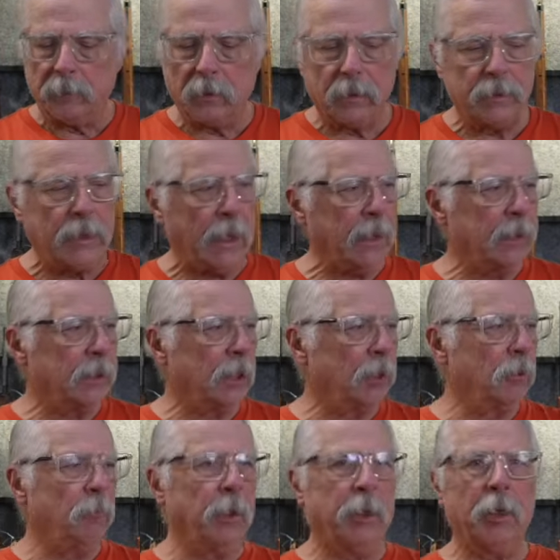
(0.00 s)
Second
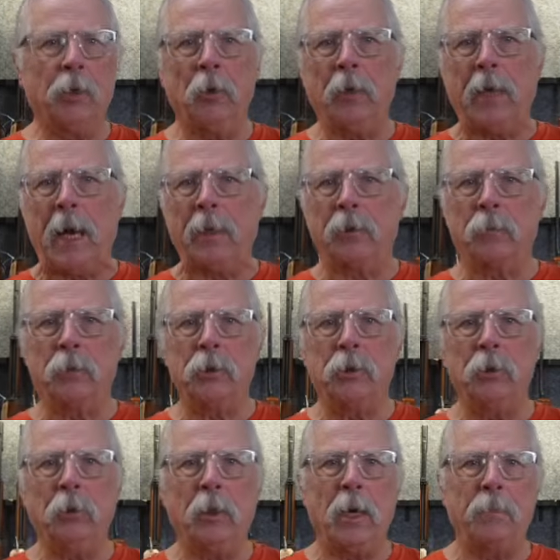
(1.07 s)
thing we can look at, there was
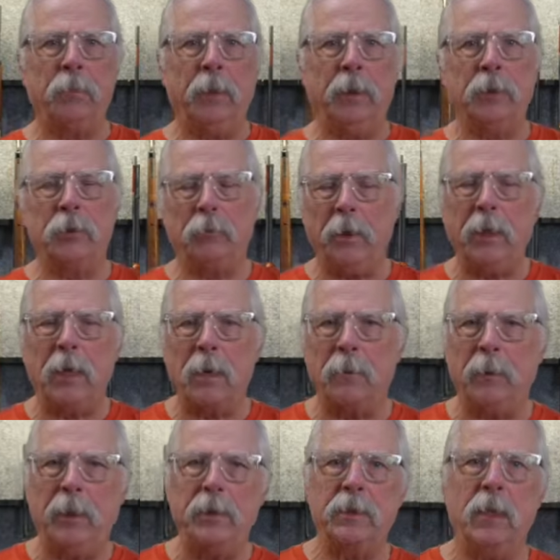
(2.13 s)
3 companies
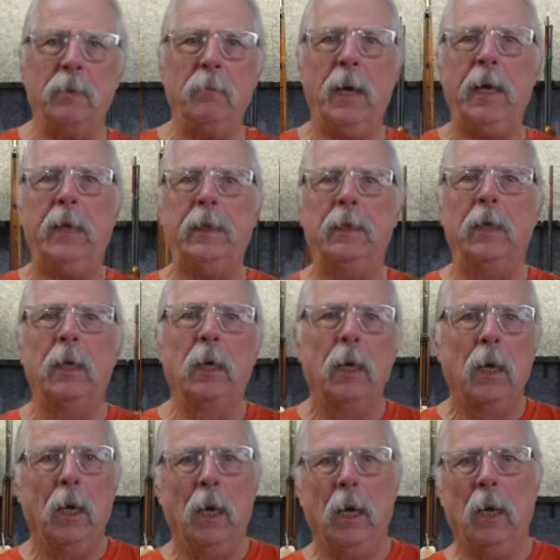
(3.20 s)
that made
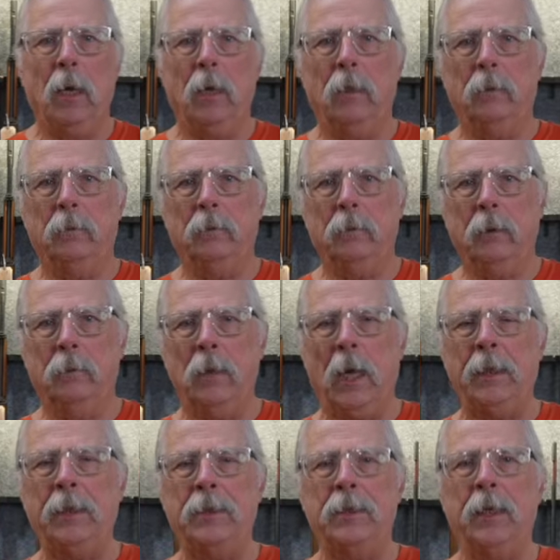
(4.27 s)

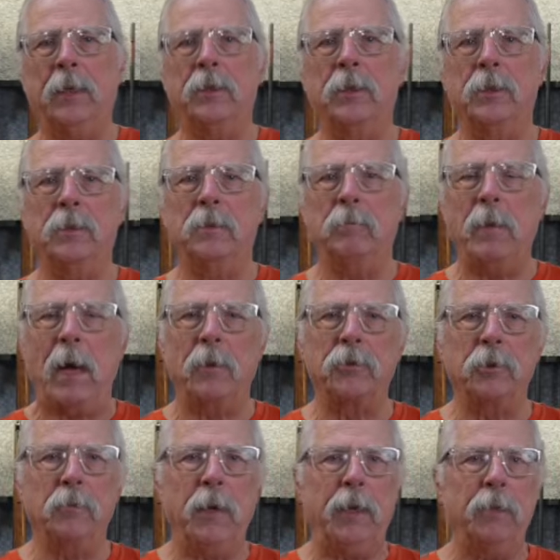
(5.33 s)
96s.
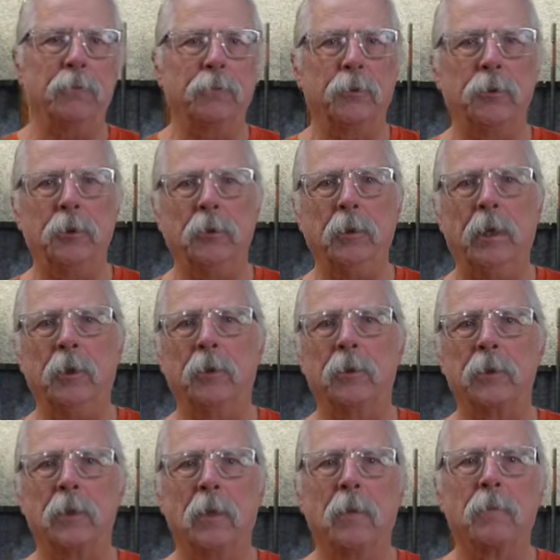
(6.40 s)
Mauser made them for 2
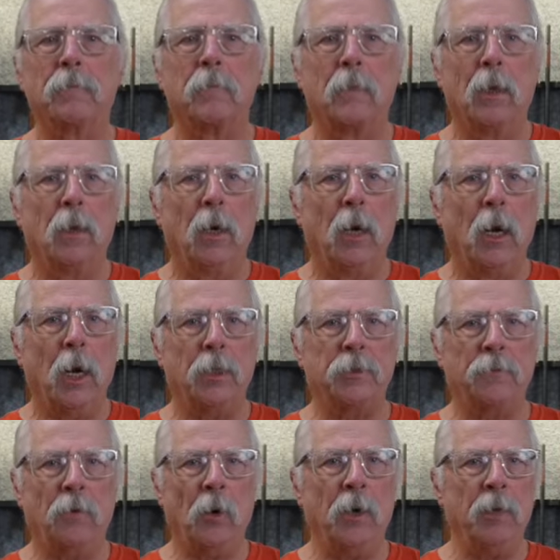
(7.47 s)
years.
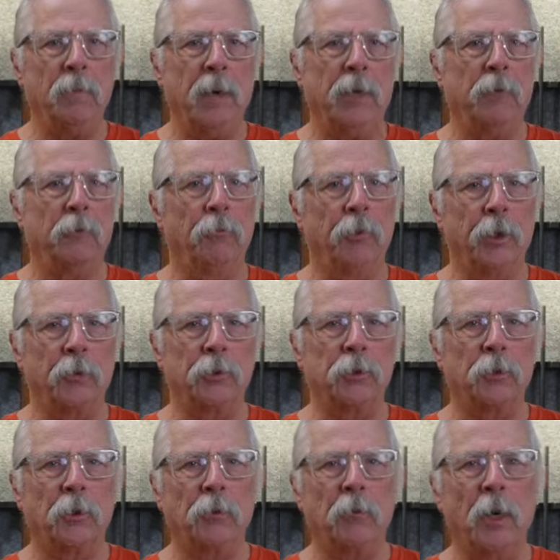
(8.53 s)
Husqvarna made a real
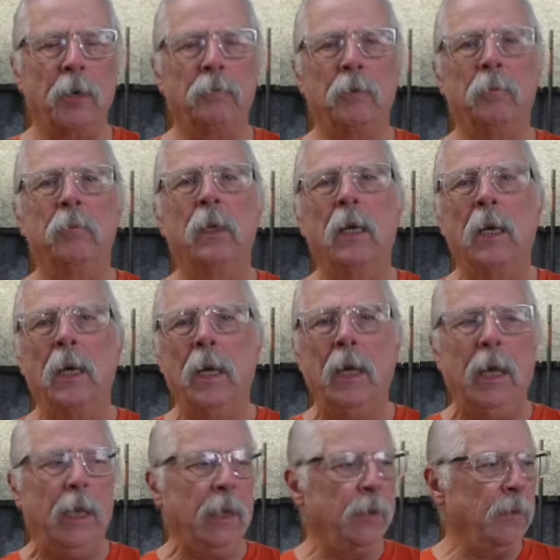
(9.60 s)
short run of them.
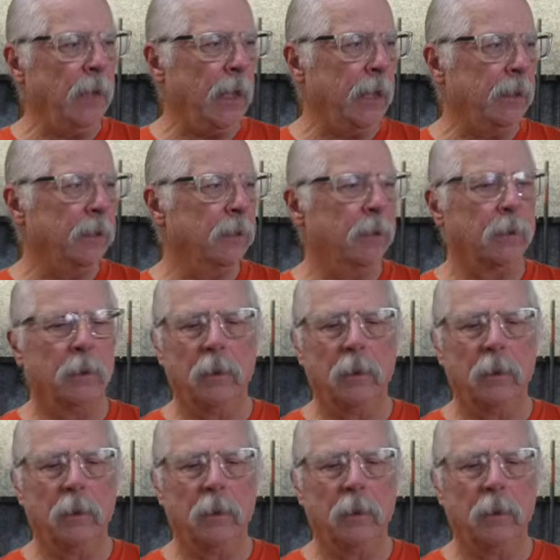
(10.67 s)
And then